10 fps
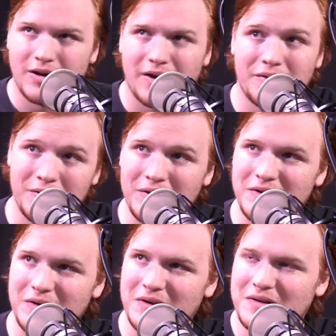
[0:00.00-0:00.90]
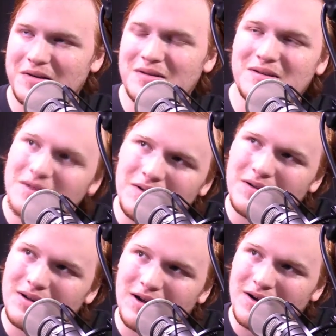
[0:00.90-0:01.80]
I think
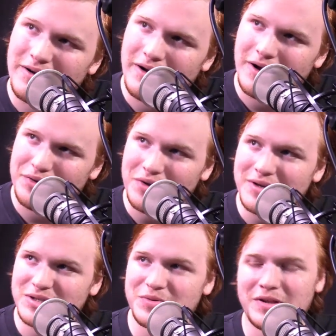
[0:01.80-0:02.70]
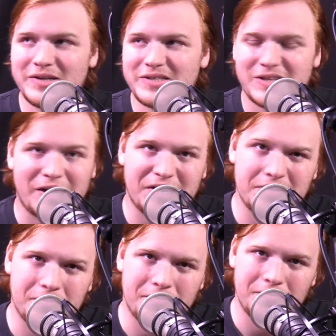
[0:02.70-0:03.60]
it's really
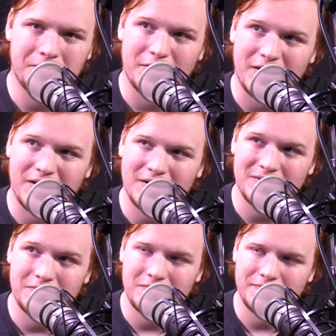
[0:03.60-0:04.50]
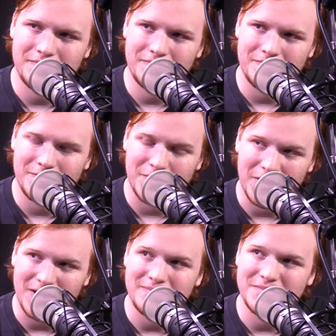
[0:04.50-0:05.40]
sad that the
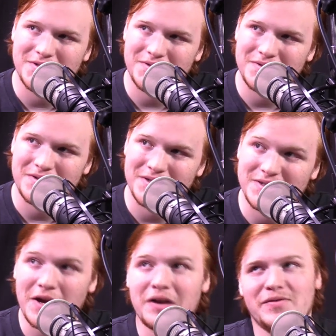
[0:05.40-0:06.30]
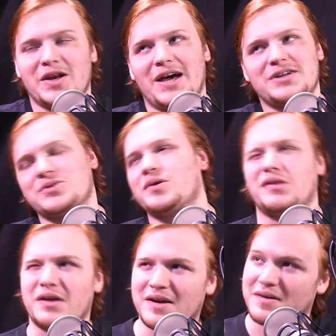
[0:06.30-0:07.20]
game's, it's kind of a natural
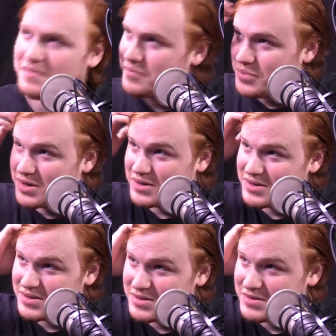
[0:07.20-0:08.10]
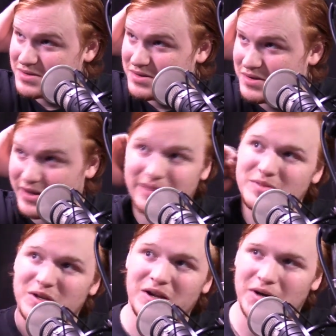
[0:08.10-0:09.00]
thing because the
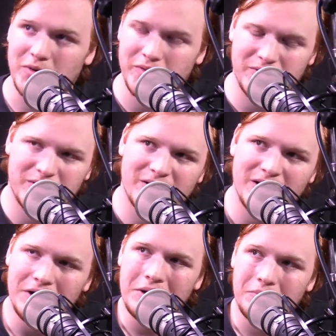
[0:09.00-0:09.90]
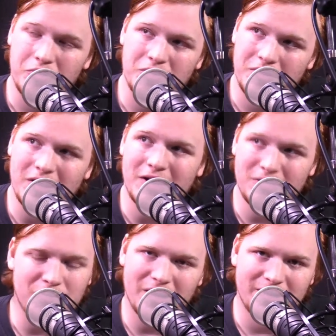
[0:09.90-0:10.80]
game's getting older, but there are a lot
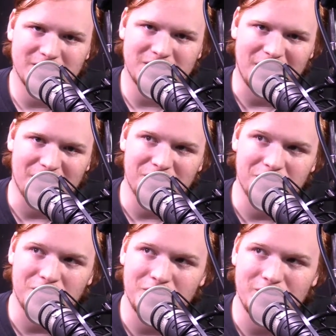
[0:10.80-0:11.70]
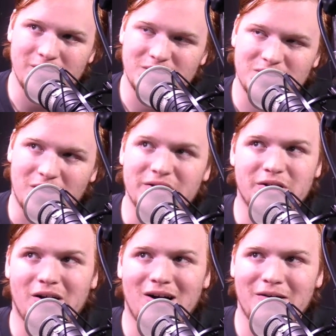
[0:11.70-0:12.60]
of players now who started
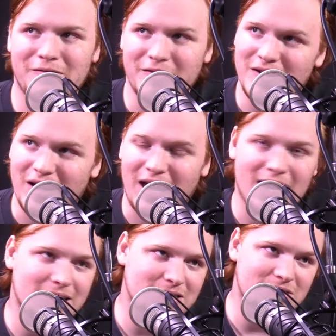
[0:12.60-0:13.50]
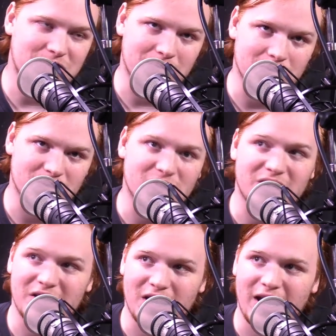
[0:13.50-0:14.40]
off in X or
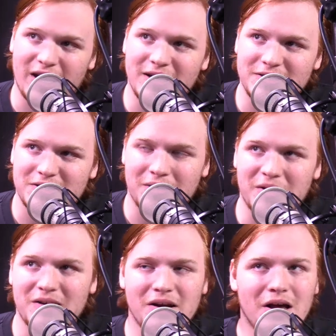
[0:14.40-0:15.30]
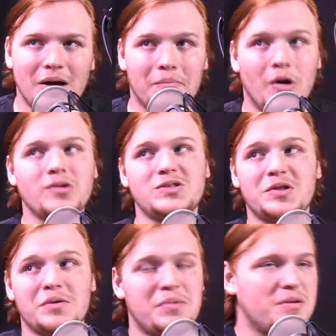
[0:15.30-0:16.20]
in Ace. I mean, most of
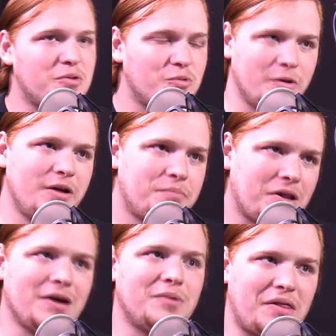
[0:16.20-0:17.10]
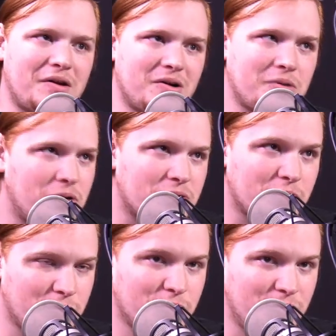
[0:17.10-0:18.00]
the people we play with in our local
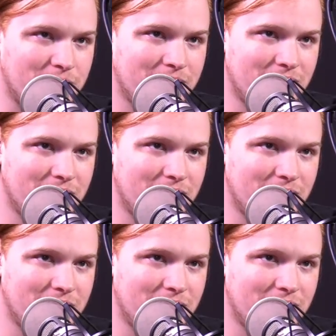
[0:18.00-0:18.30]
group